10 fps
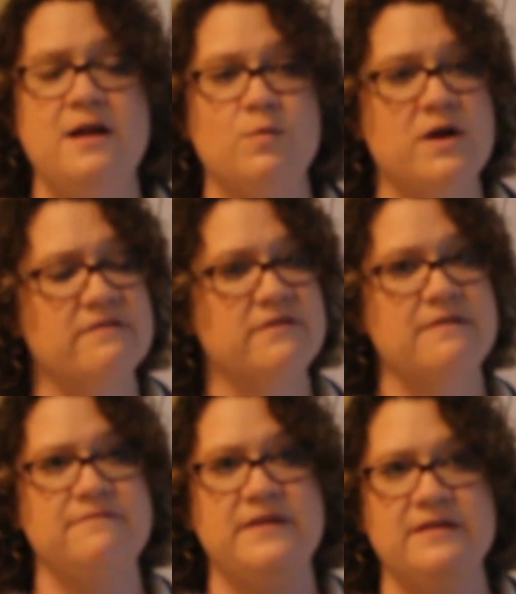Whenever
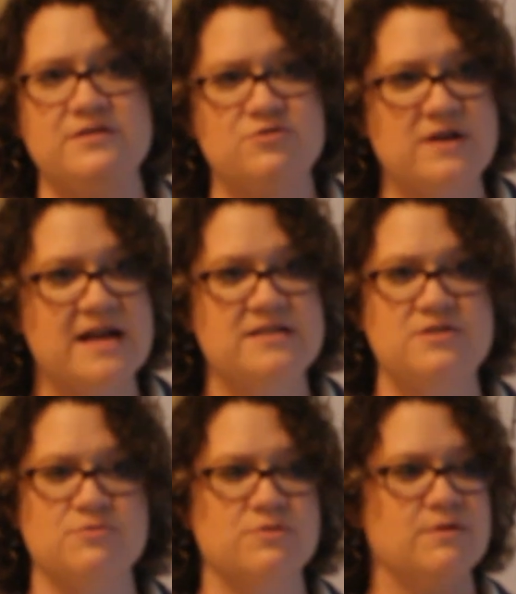I'm feeling
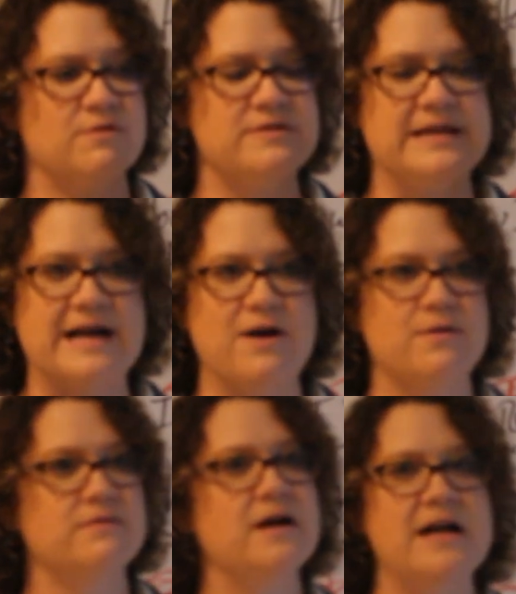stressed or
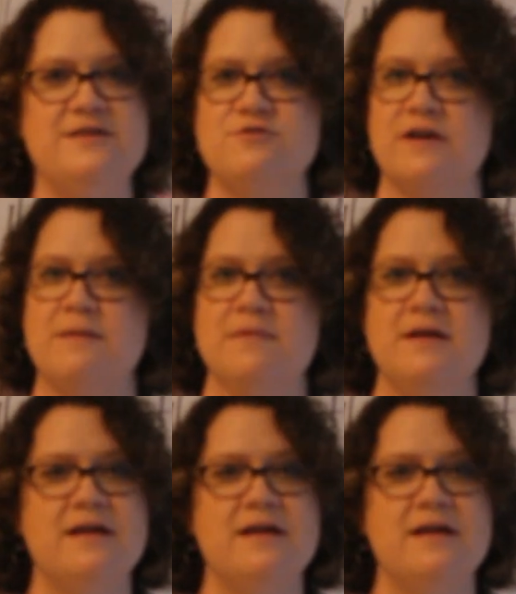down, ice cream.